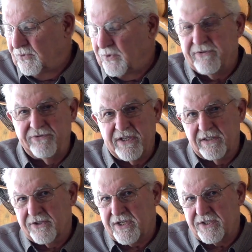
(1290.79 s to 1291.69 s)
We
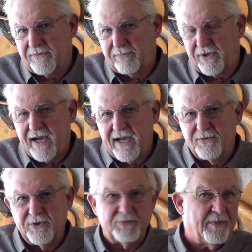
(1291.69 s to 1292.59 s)
feel a sense of pride
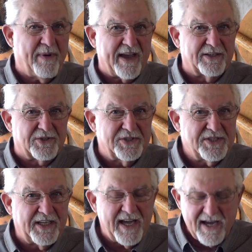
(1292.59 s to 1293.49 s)
when we make a
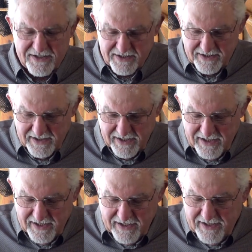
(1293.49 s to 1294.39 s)
good cast.
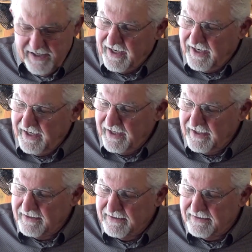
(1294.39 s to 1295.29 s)

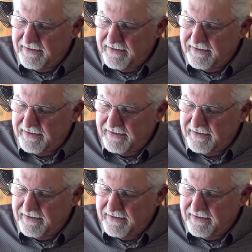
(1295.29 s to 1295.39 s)
And